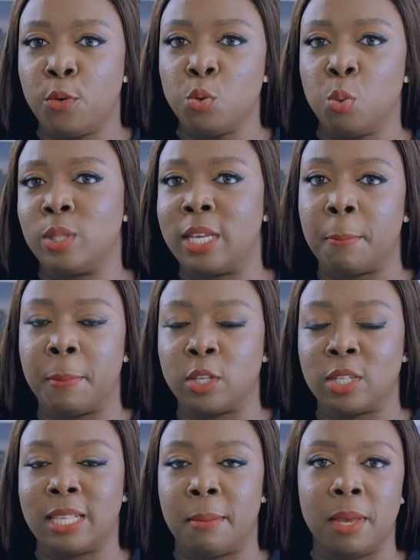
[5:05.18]
phone will take
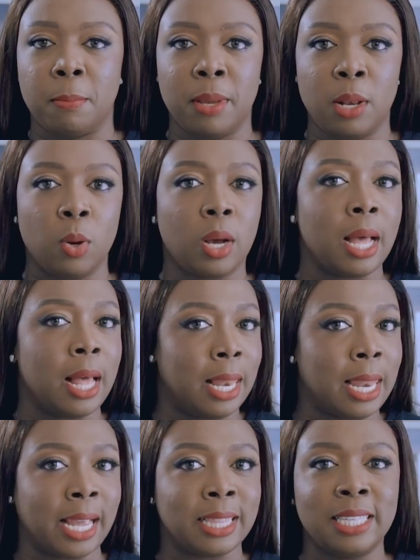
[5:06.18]
pictures that make me look
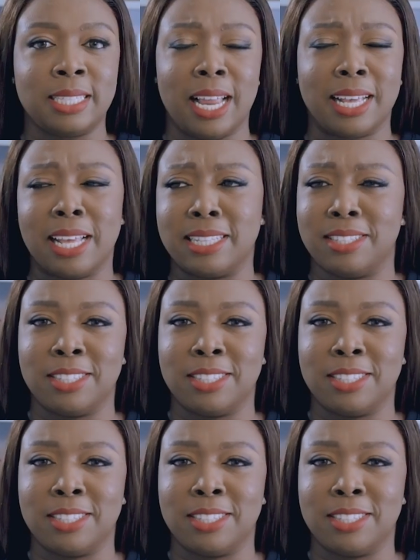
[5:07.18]
like this, like that.